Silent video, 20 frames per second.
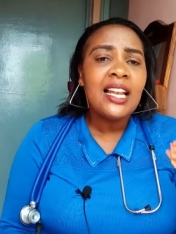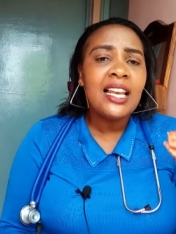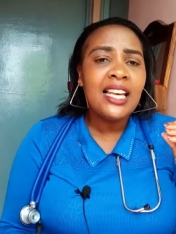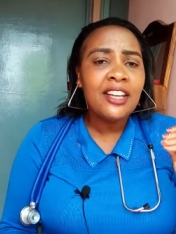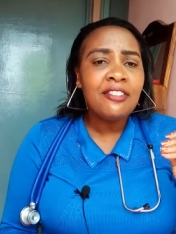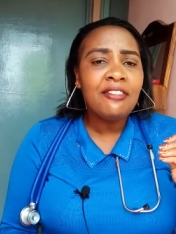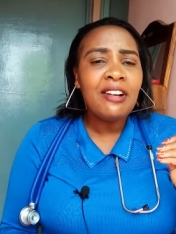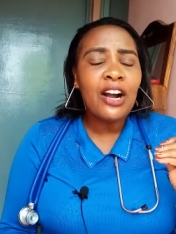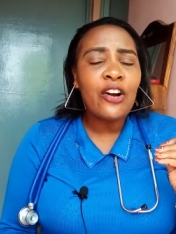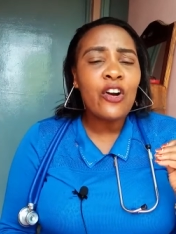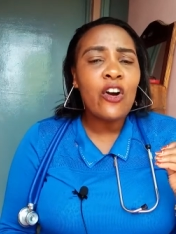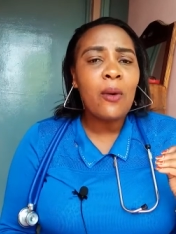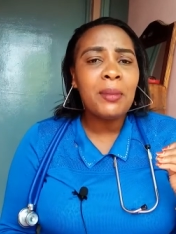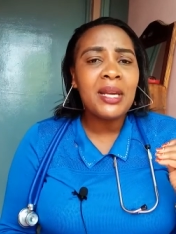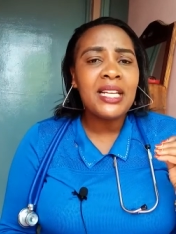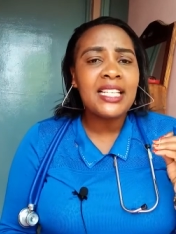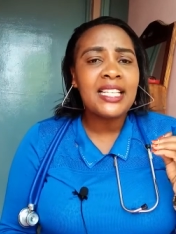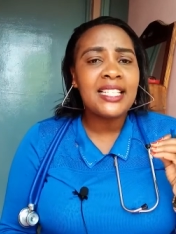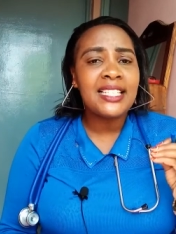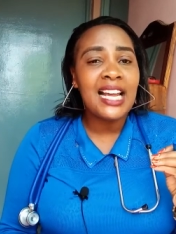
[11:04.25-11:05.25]
leave a
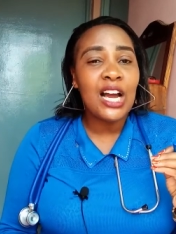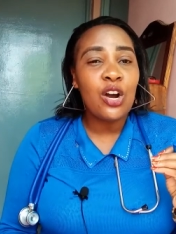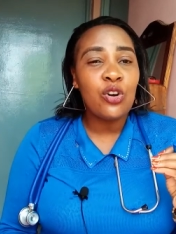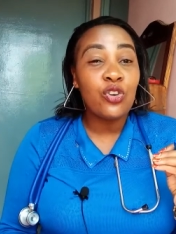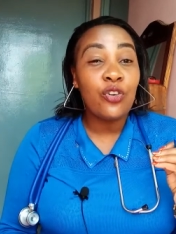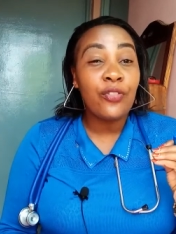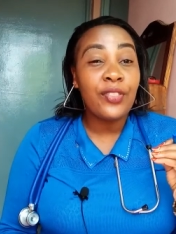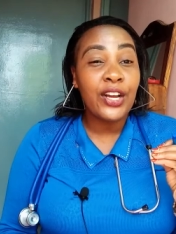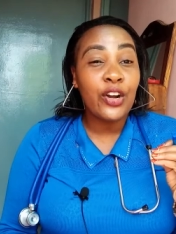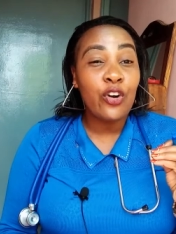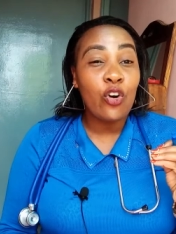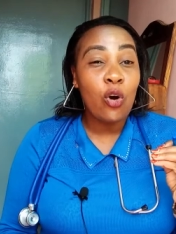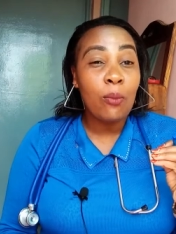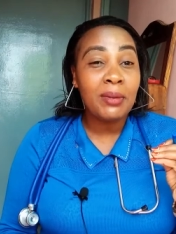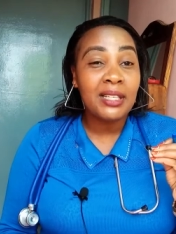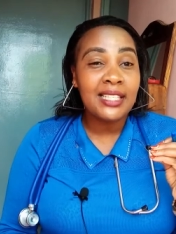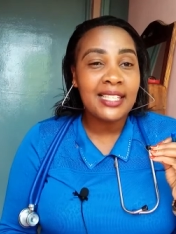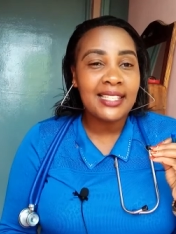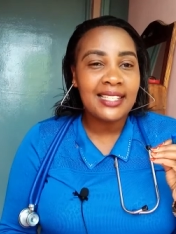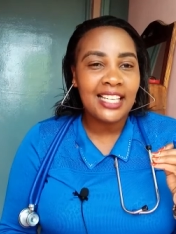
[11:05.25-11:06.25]
comment down on the
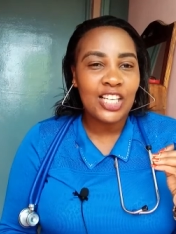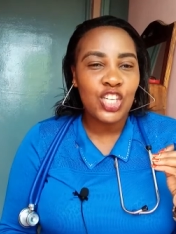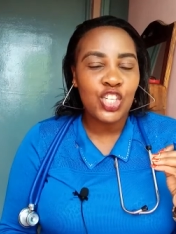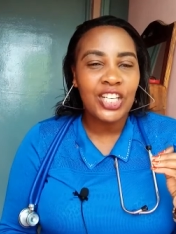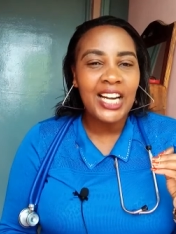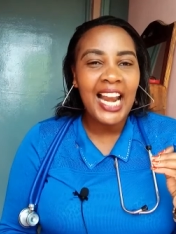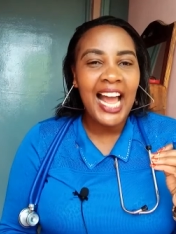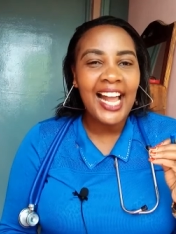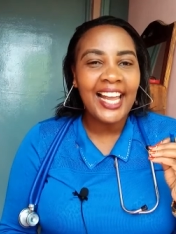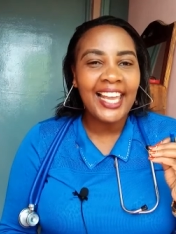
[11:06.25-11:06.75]
comment section